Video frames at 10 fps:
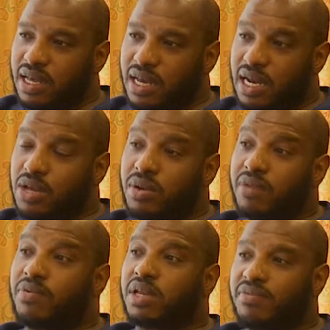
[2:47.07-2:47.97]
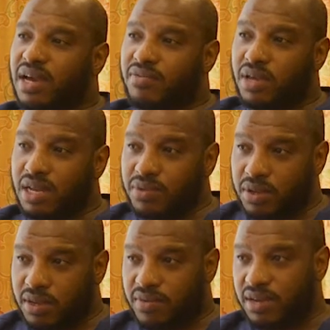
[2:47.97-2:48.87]
And now you're at 45, you're left with
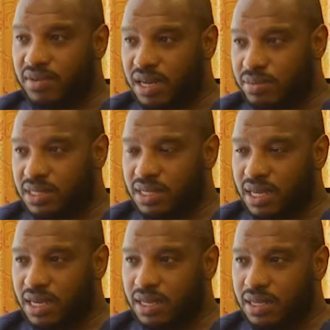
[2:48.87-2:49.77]
only 5 grams, yeah.